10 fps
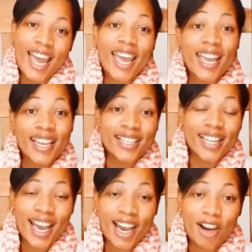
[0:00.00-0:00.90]

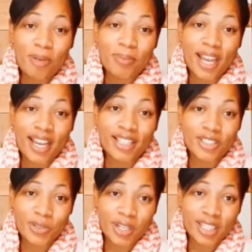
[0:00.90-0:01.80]
And I hope y'all
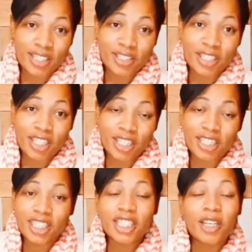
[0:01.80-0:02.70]
enjoyed those
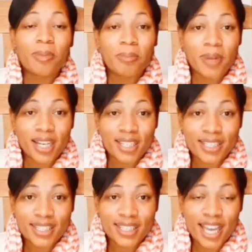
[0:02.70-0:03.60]
little chipmunk
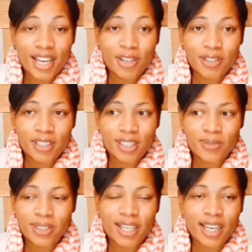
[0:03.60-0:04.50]
sound.
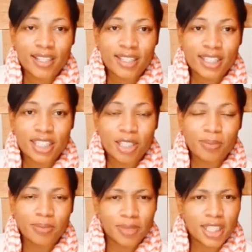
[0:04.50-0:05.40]
What's that called? The,
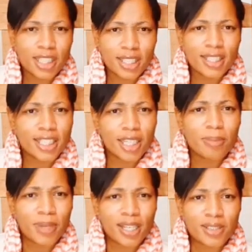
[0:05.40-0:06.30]
chip, the
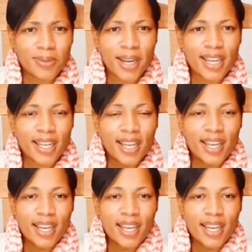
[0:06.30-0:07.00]
chipmunks, right?